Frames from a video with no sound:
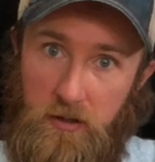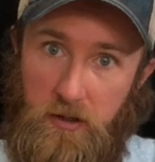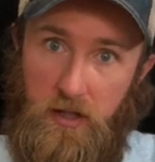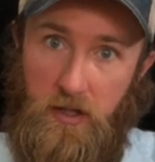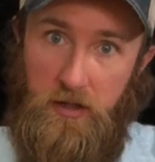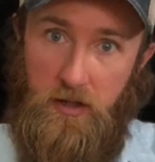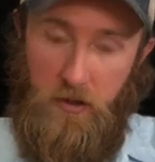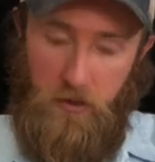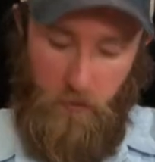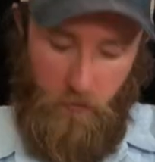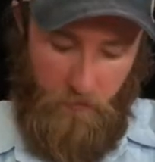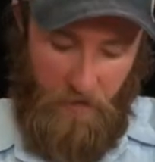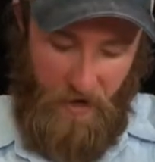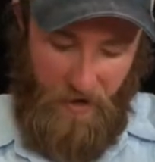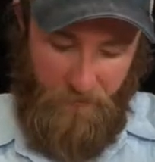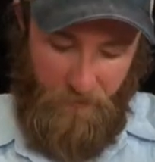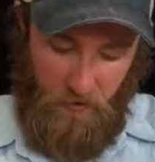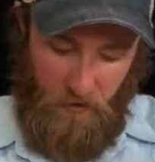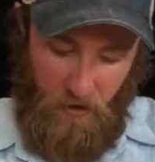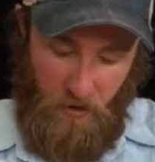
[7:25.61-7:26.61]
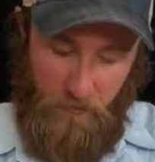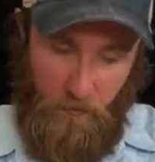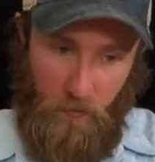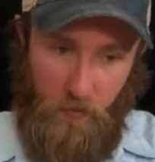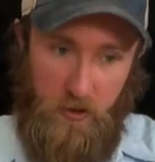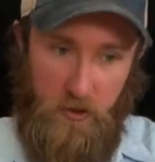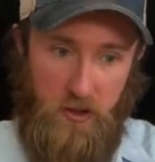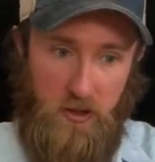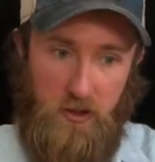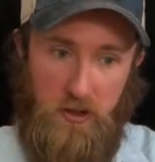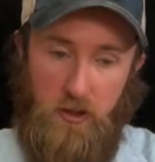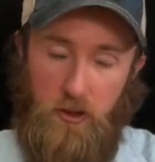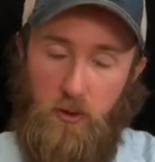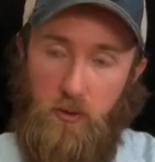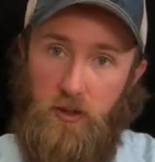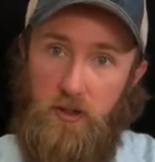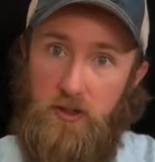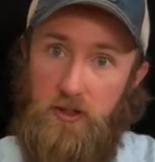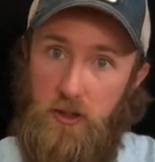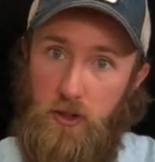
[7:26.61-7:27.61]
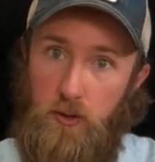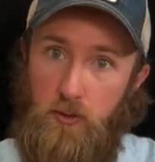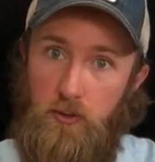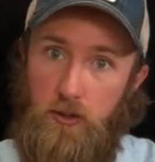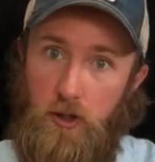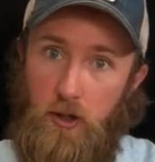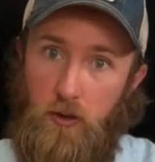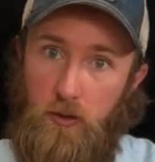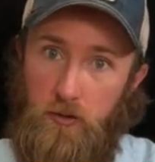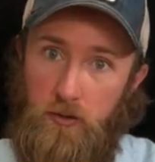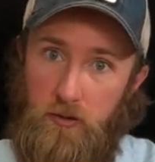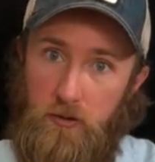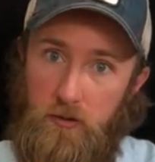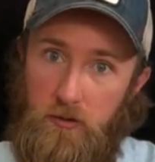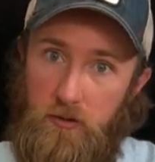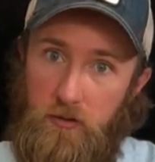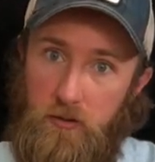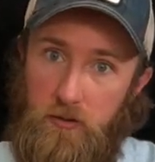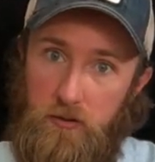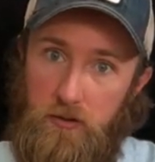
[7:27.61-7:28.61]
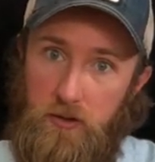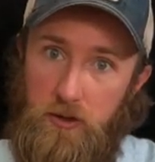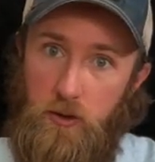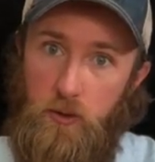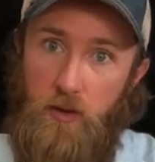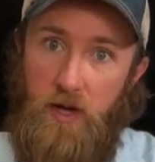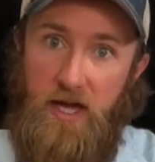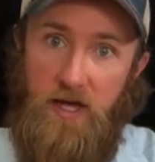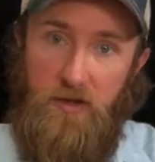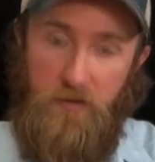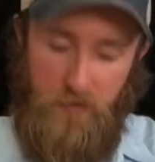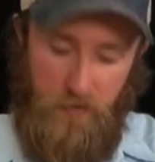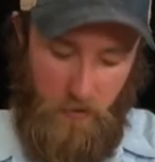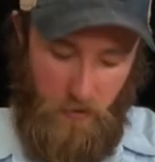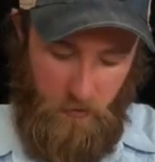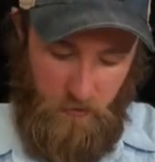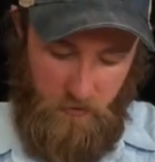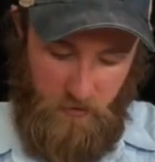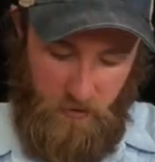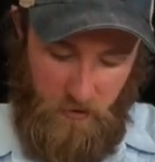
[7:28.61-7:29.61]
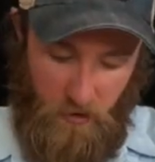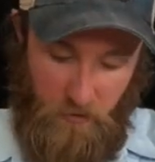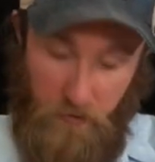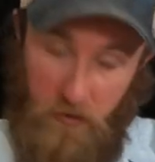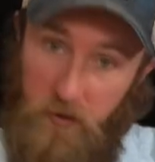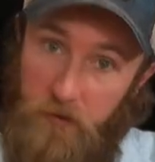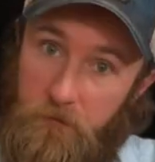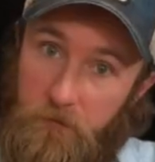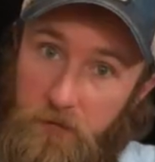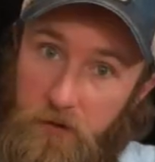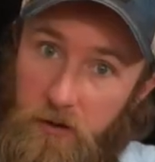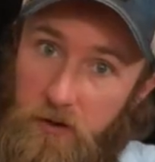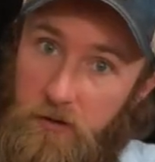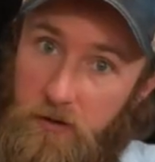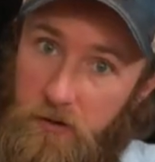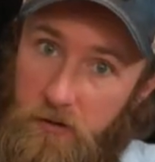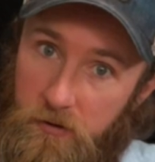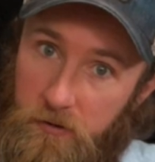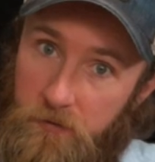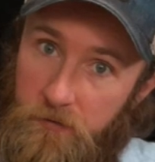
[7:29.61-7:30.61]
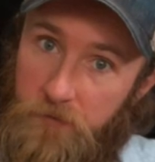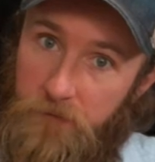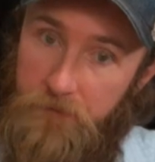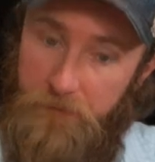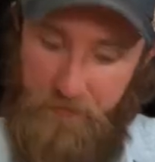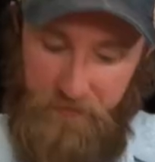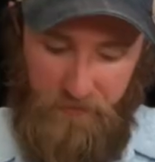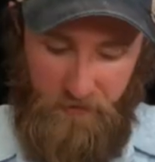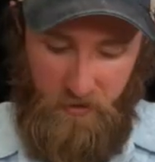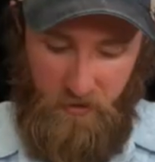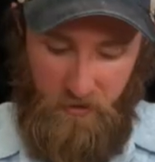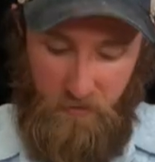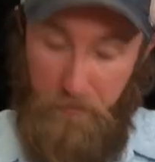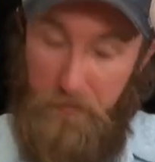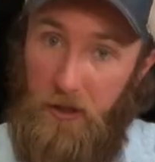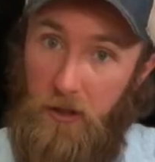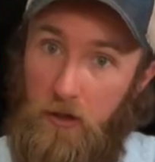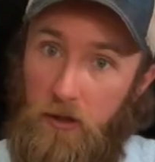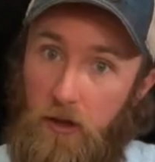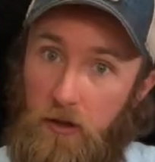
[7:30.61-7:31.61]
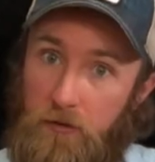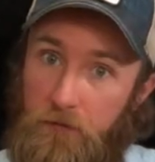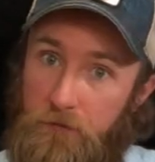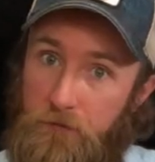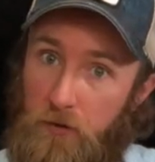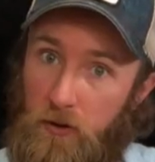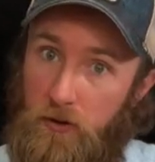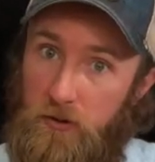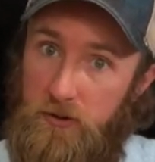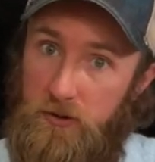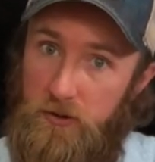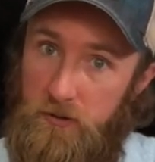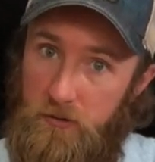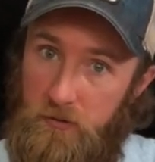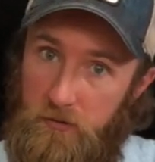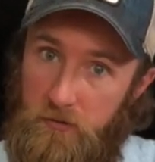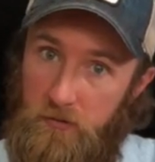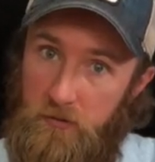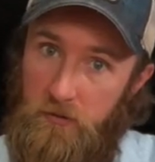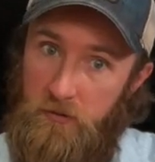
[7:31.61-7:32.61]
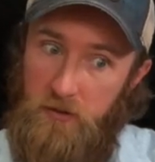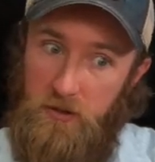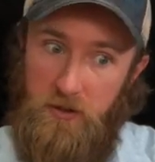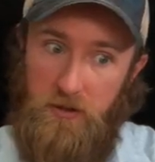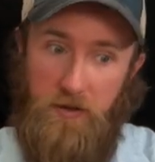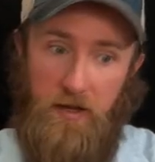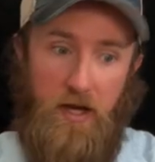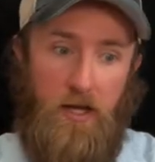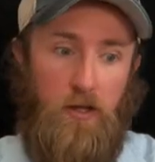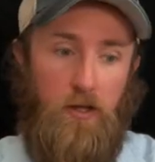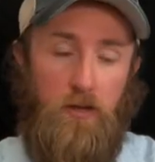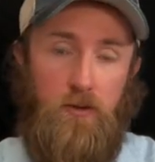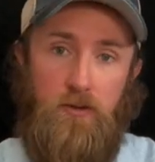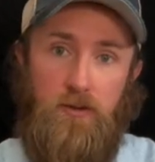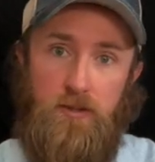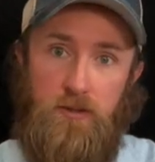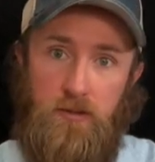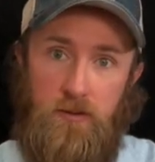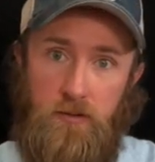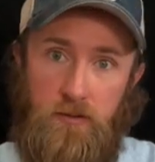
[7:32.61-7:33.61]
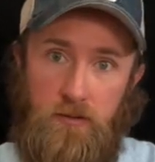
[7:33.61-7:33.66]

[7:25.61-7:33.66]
And then to wrap it up, we just do a 2-note, 2 8th notes, thumb on the 5th, and middle on the 1st. So that goes.